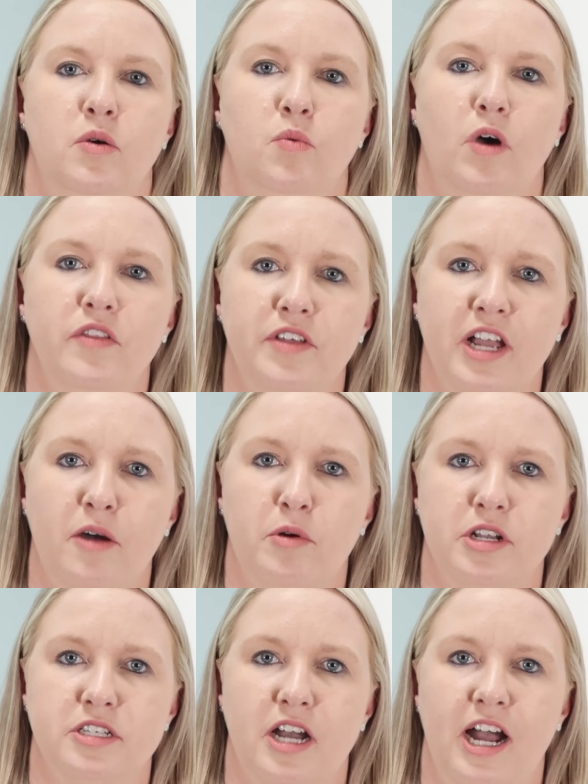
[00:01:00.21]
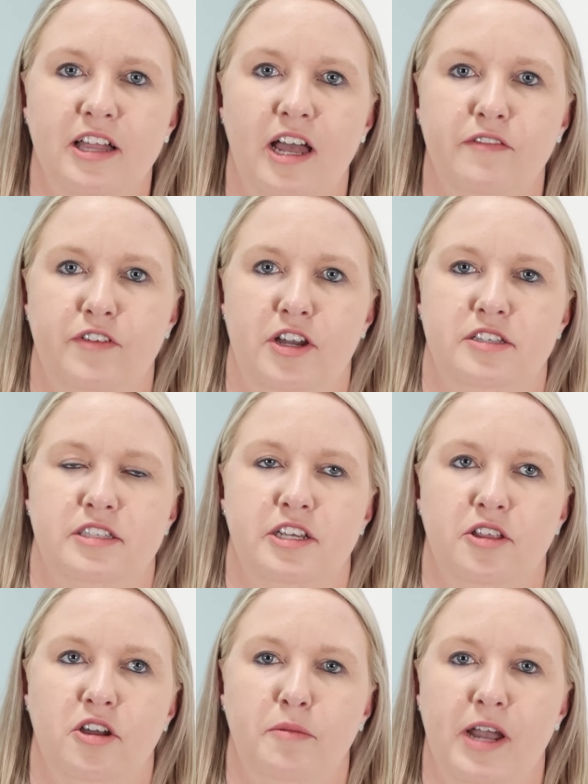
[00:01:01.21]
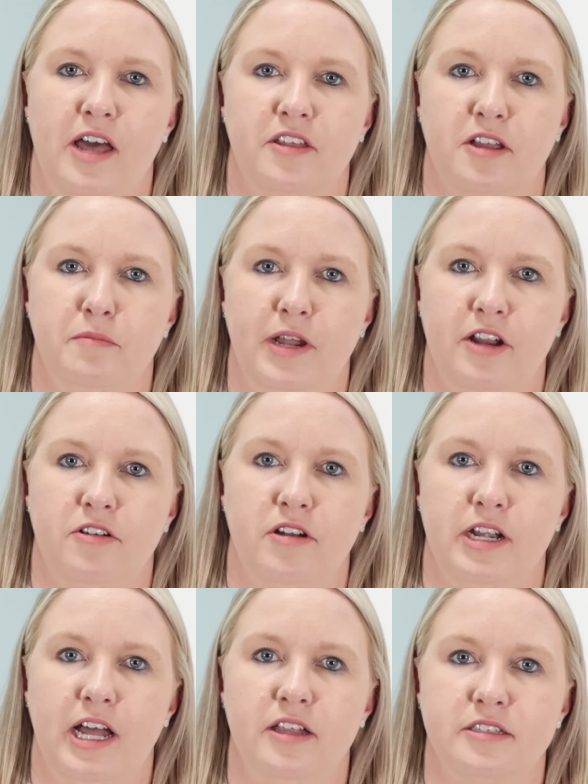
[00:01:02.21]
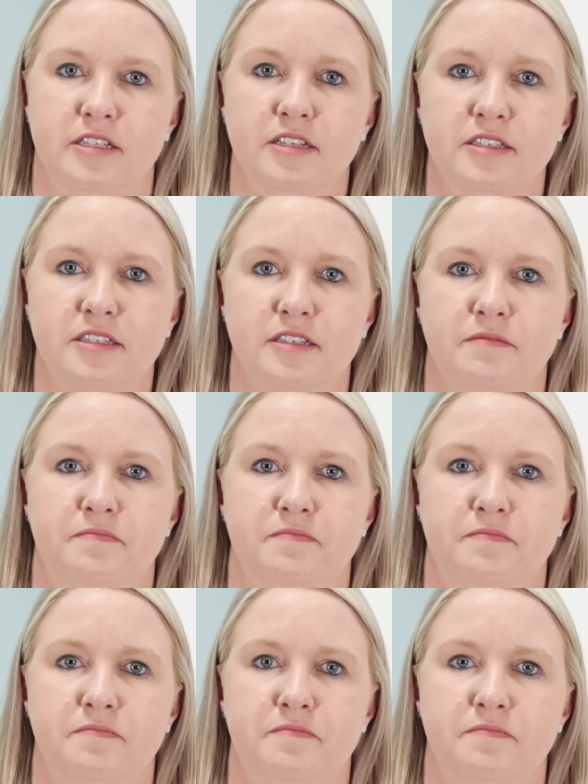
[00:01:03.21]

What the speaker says: One thing I wanted to highlight firstly, though, about the competitor analysis